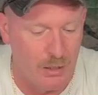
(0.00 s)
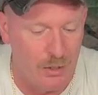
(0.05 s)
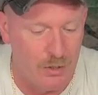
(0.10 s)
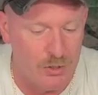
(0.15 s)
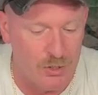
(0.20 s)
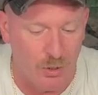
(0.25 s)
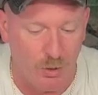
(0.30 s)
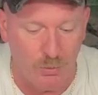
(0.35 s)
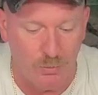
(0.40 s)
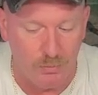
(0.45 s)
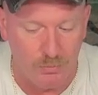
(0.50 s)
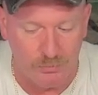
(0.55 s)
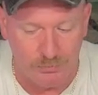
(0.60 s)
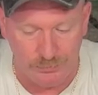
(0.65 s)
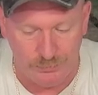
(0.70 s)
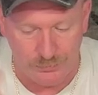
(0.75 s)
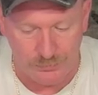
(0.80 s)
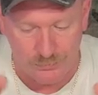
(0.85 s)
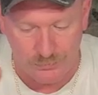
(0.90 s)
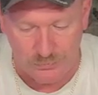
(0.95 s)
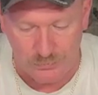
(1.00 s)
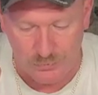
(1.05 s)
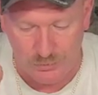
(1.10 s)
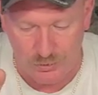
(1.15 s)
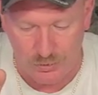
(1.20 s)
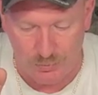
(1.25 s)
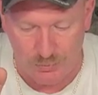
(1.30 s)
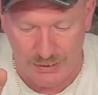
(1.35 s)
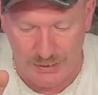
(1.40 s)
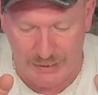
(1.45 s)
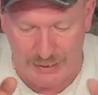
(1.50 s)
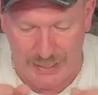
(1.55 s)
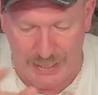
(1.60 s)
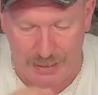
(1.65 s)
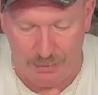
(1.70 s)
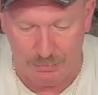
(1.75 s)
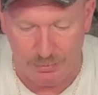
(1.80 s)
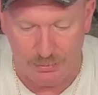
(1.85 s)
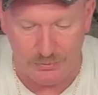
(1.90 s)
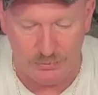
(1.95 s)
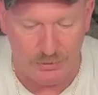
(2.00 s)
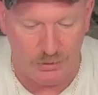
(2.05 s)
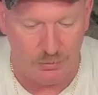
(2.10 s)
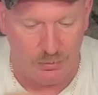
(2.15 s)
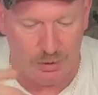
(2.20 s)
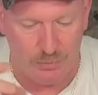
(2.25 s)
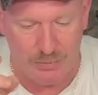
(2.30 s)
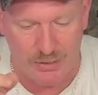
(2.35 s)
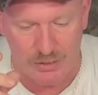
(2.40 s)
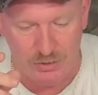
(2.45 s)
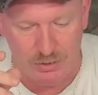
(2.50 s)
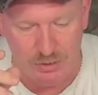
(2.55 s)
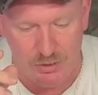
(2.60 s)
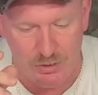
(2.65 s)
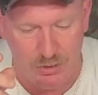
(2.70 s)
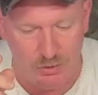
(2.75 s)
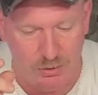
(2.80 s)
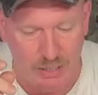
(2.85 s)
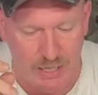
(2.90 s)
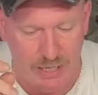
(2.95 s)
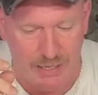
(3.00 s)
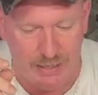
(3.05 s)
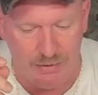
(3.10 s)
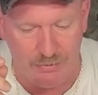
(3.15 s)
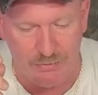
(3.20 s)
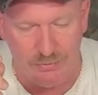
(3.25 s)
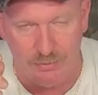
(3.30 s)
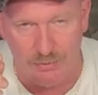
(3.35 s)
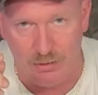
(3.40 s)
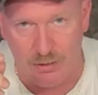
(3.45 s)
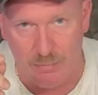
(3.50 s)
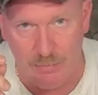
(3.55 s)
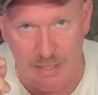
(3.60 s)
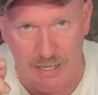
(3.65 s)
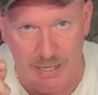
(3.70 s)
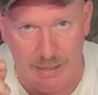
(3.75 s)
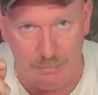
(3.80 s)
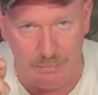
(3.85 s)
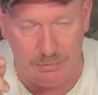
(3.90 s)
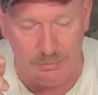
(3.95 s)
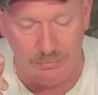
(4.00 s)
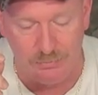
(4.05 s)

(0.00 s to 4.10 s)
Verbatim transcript: So to recap, you want to make sure that you have a map.